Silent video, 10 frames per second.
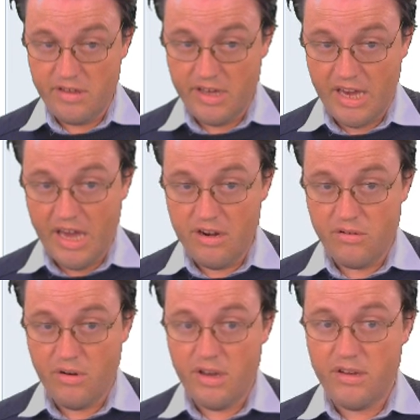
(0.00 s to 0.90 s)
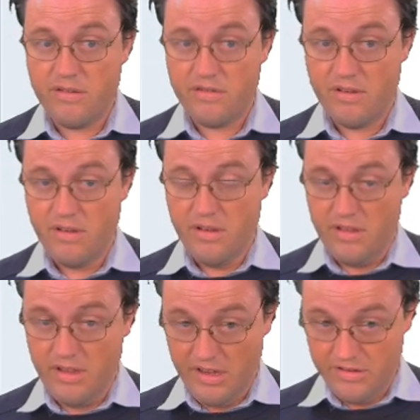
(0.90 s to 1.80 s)
are the categories,
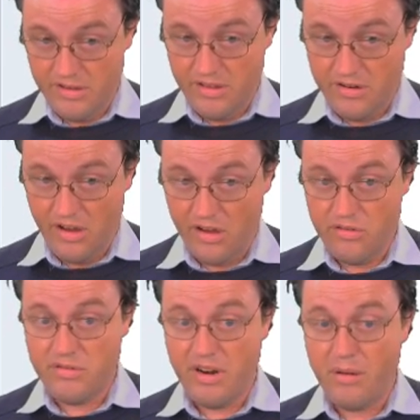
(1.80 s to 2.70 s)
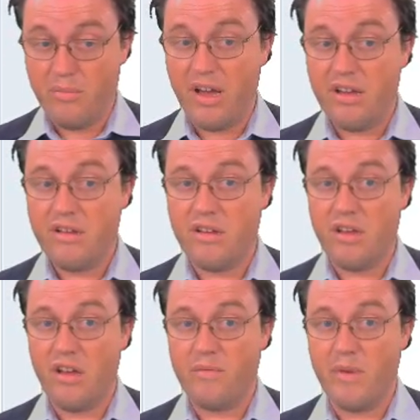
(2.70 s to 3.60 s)
these are the total number
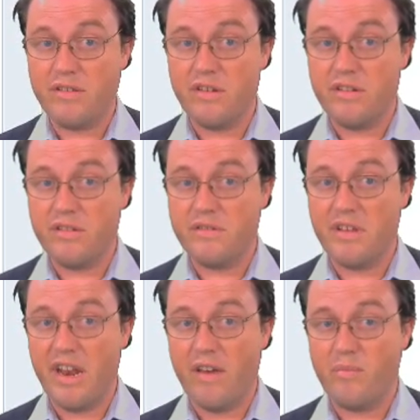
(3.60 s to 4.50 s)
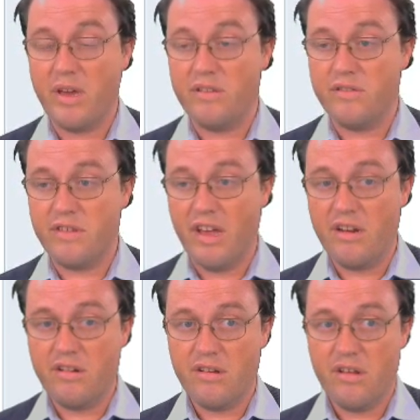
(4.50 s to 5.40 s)
of messages that have been
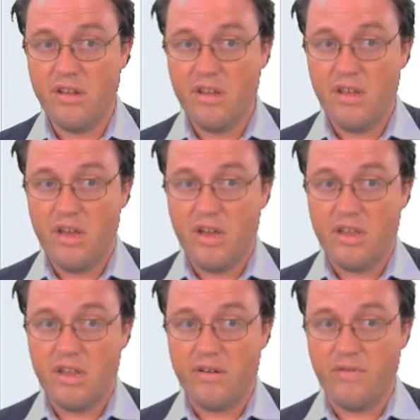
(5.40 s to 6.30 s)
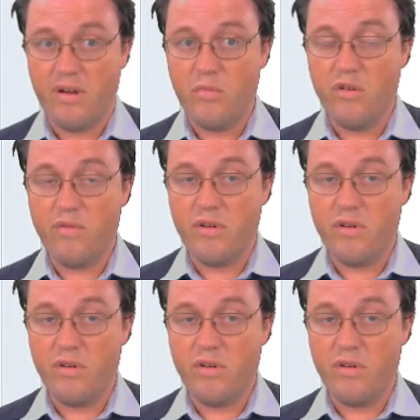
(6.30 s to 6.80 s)
sent. If I move